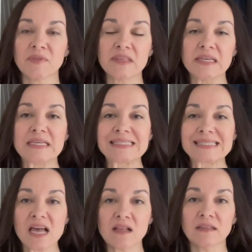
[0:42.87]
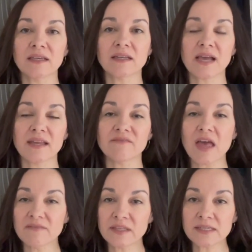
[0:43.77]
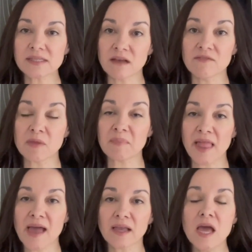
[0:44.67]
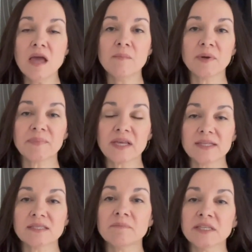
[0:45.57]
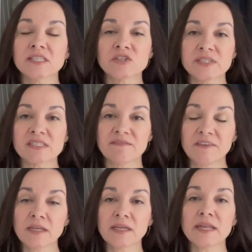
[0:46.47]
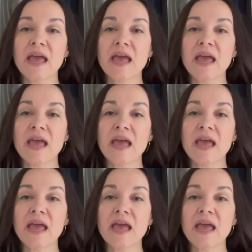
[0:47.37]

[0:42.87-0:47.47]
the solid kind of heaviness of the black, but because the blazer is fitted